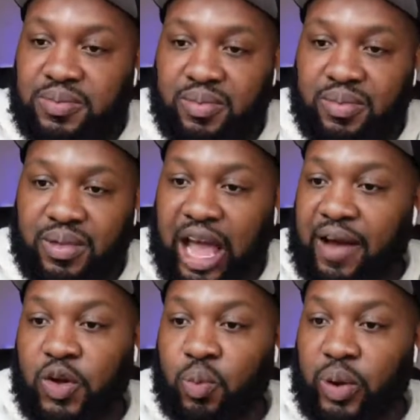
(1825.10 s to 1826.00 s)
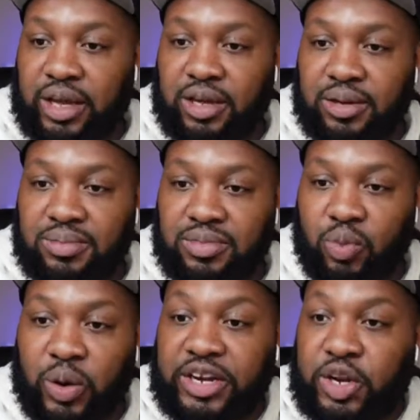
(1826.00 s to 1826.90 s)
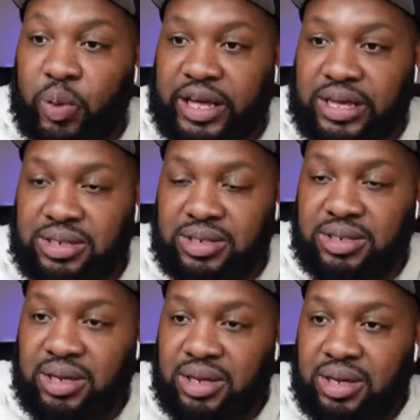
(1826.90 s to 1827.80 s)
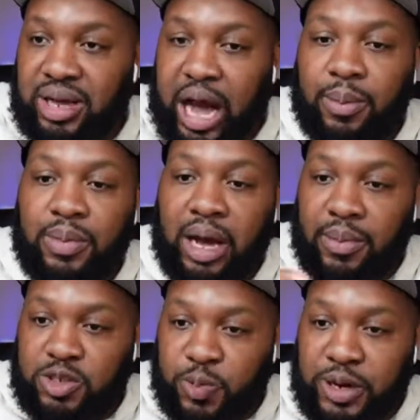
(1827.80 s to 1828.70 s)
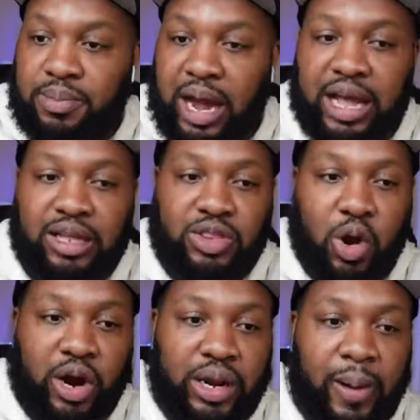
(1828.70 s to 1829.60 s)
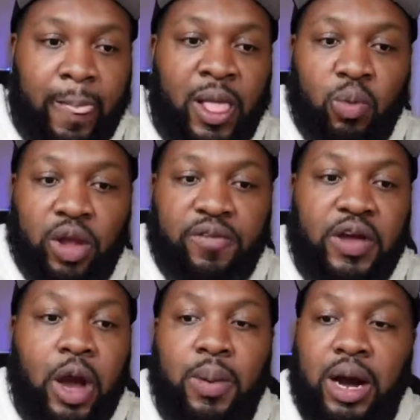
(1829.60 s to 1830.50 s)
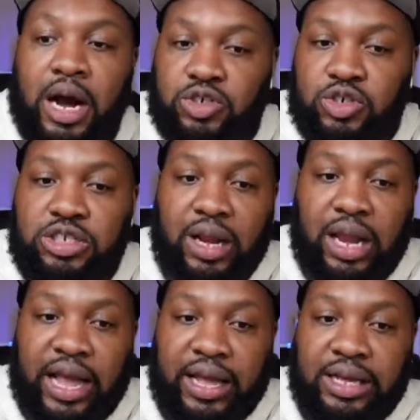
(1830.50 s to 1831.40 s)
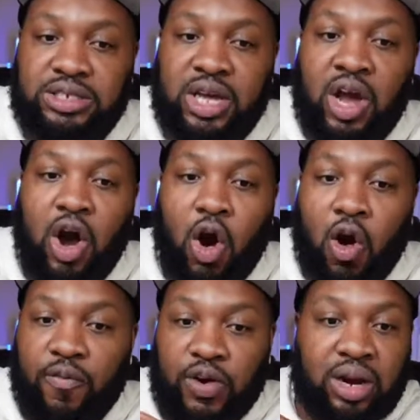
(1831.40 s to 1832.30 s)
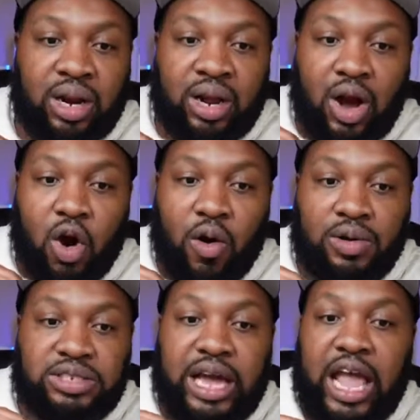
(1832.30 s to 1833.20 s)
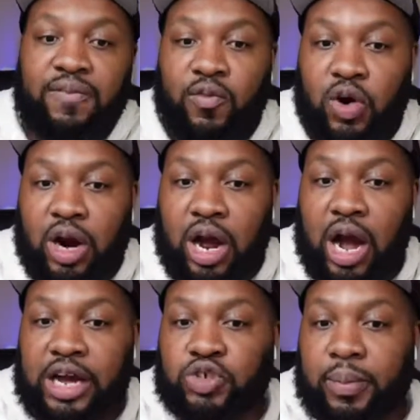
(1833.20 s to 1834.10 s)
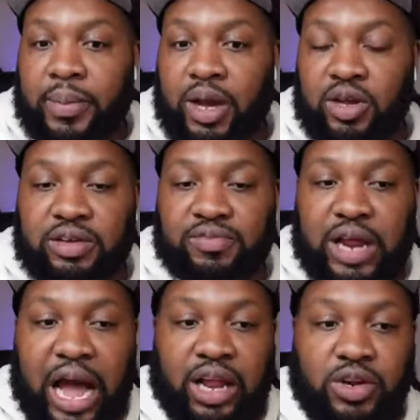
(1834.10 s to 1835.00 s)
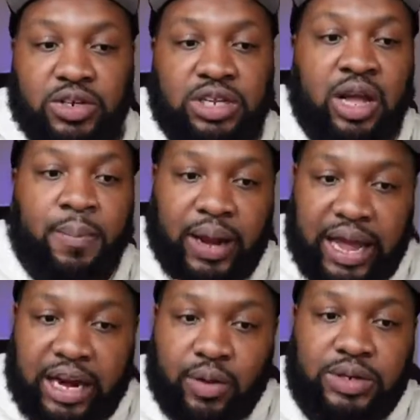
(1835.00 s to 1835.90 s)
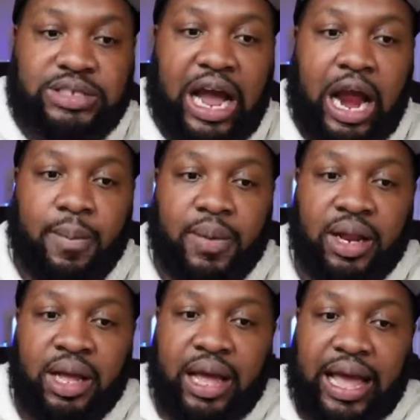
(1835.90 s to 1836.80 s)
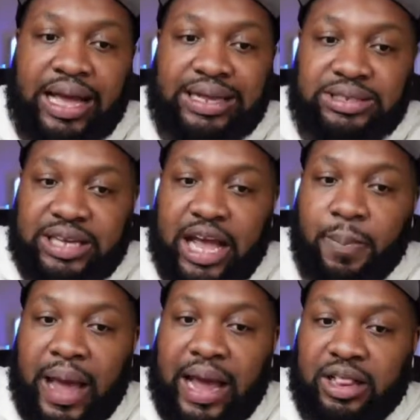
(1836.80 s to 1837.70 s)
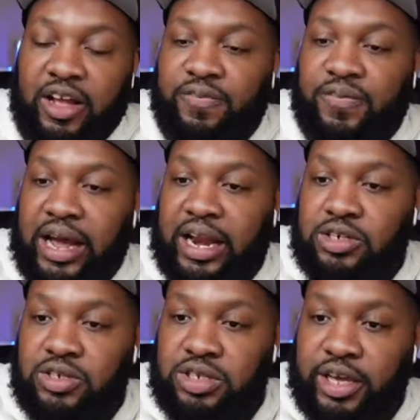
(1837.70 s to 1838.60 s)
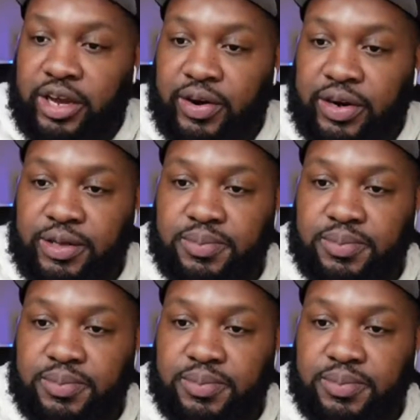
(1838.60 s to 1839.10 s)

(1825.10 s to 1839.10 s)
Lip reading: Every week, we do this. I'm expressing my authority. We've helped hundreds of clients save over $100 million, plan their retirement, and take back their financial security.